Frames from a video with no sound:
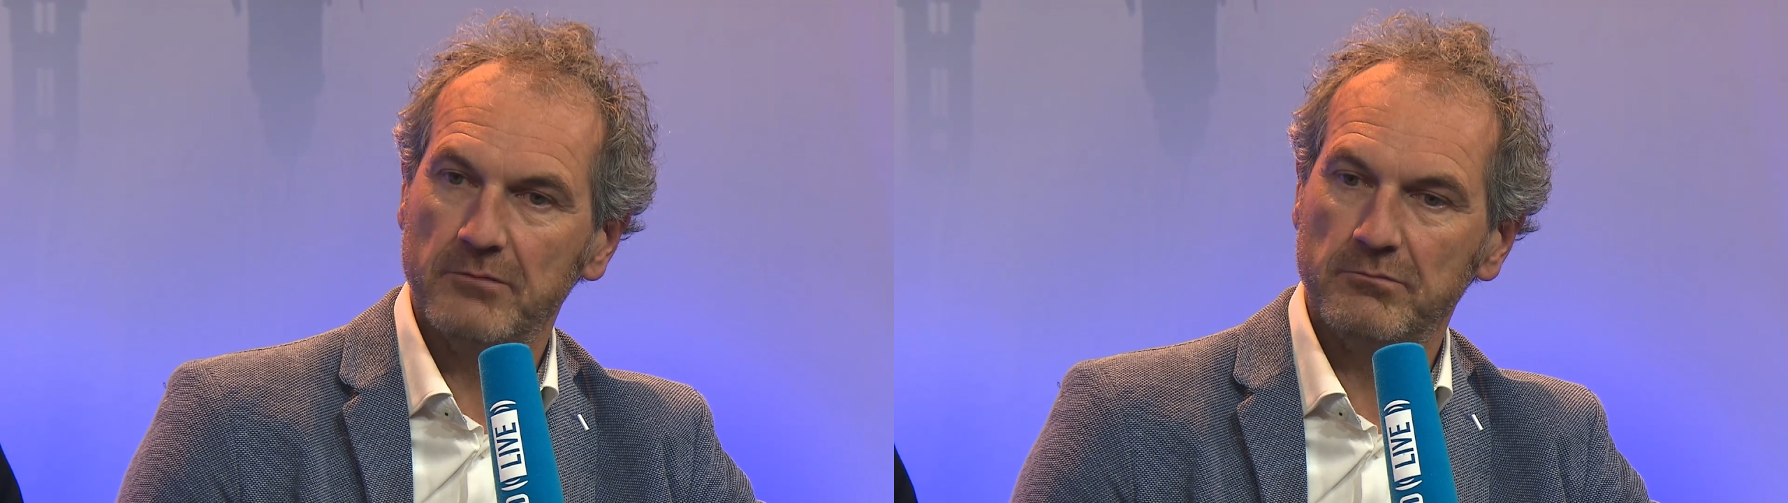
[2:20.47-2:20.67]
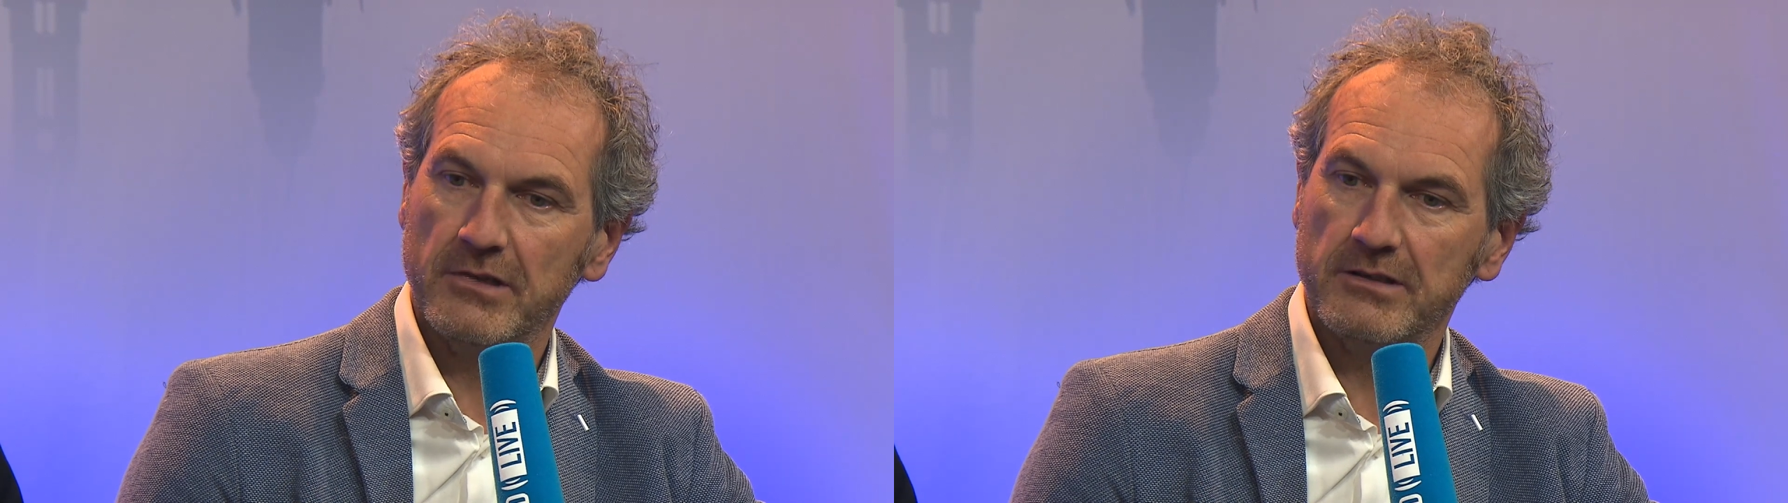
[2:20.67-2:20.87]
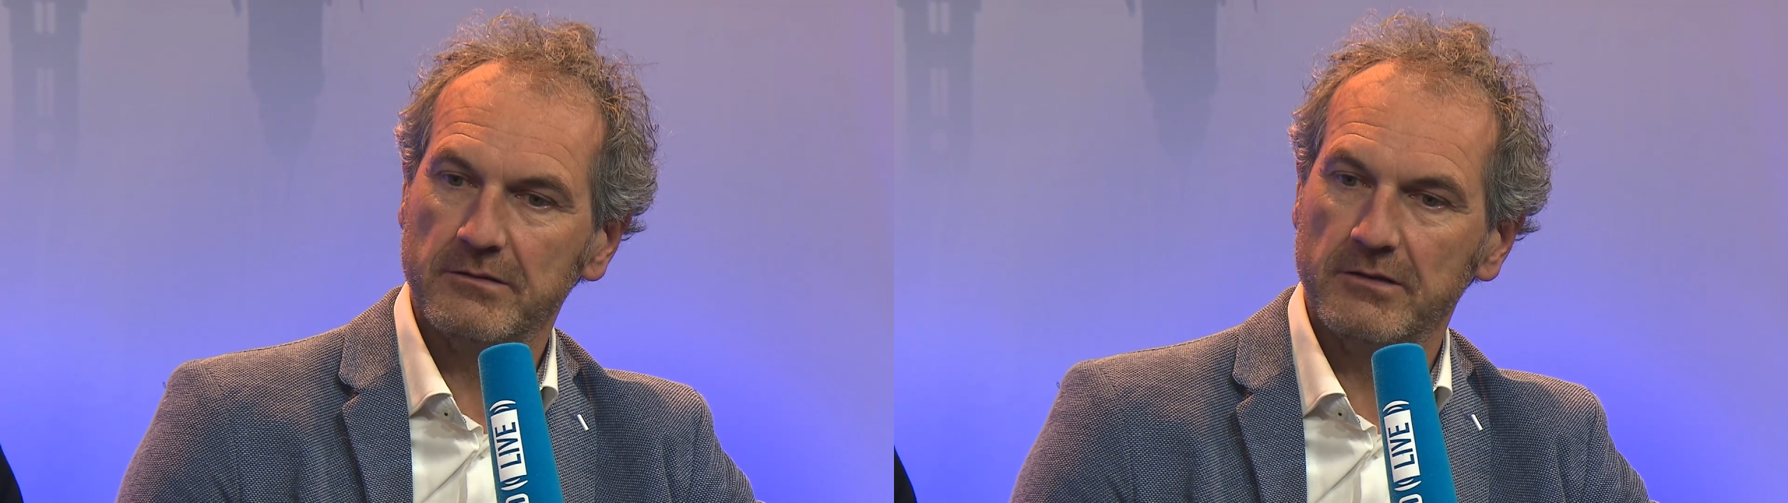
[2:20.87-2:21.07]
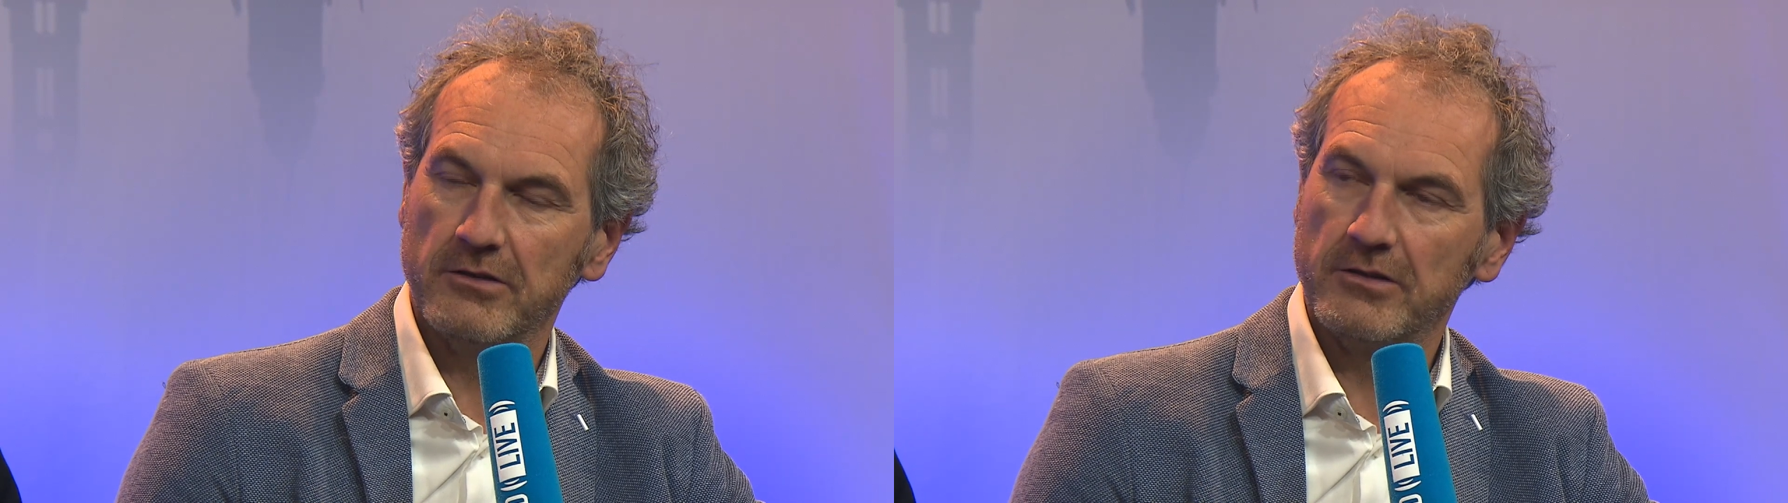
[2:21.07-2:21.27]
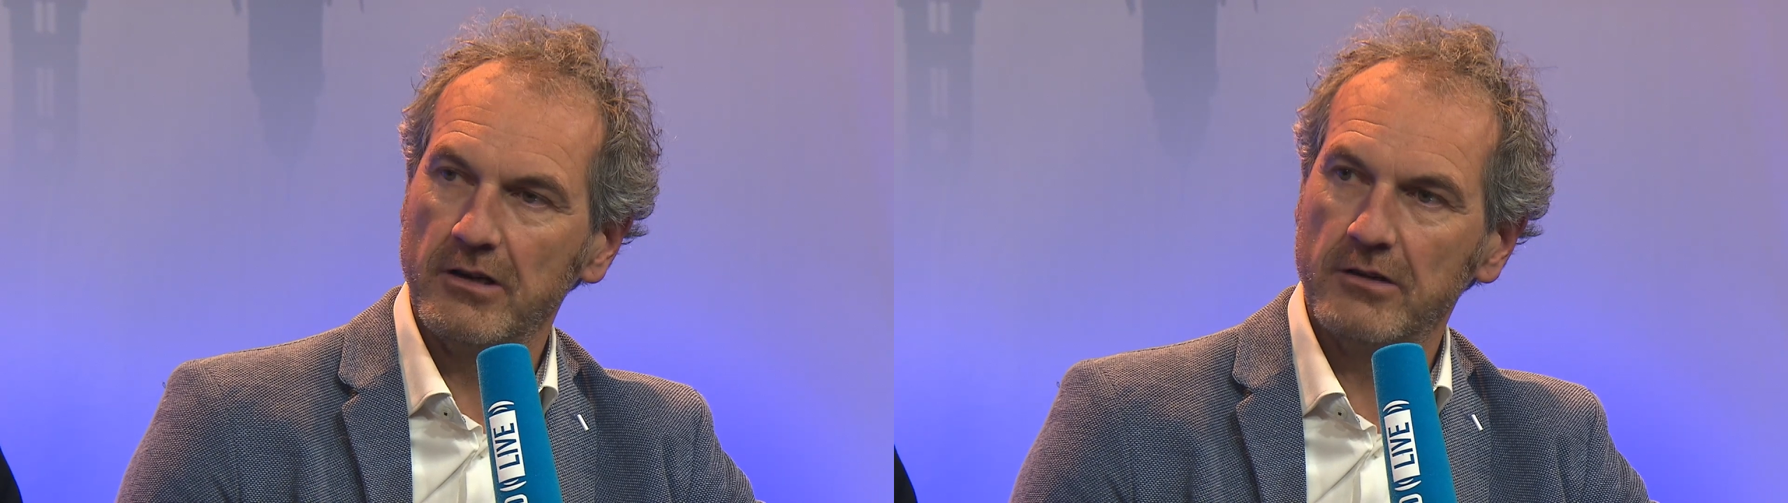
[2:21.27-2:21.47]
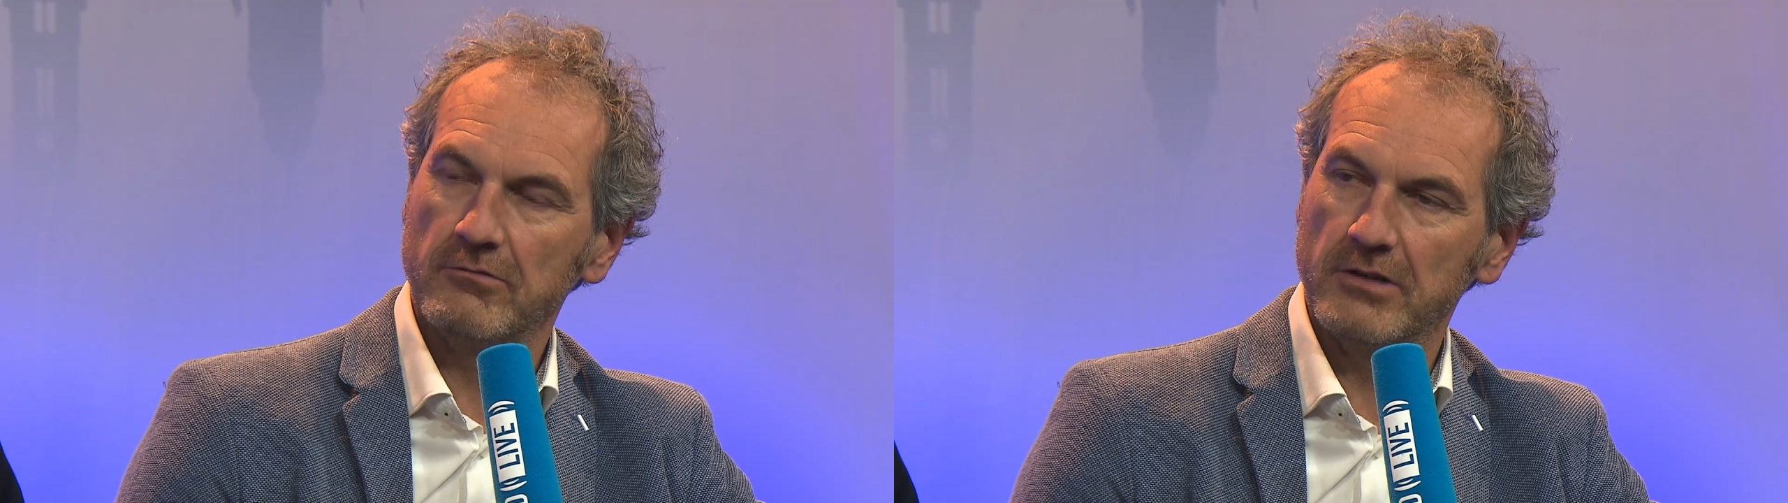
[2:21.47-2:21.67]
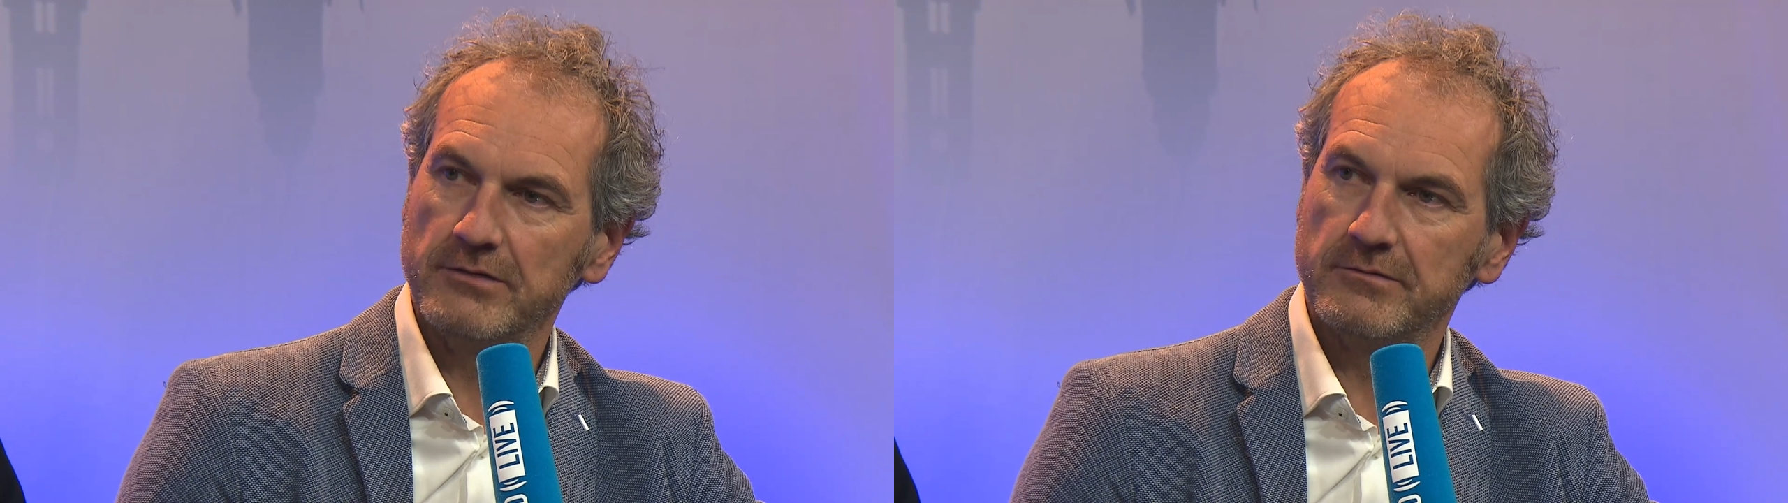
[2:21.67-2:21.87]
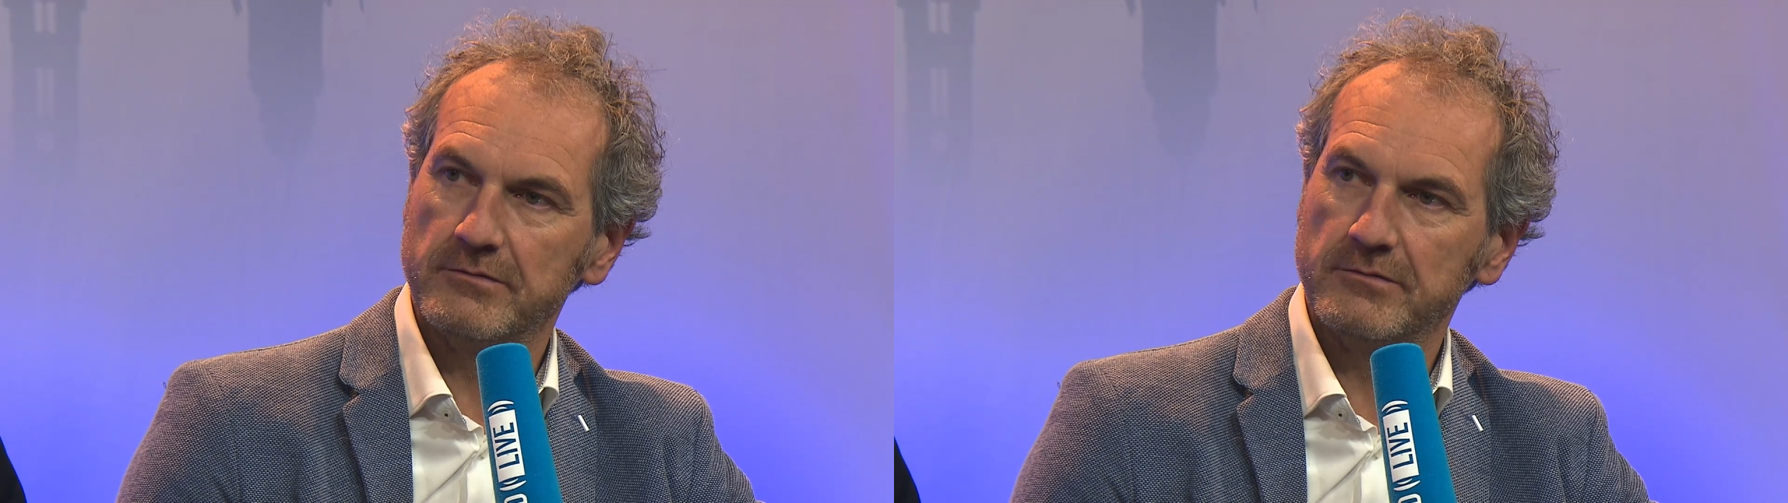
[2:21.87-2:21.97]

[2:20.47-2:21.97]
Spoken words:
But on the long run,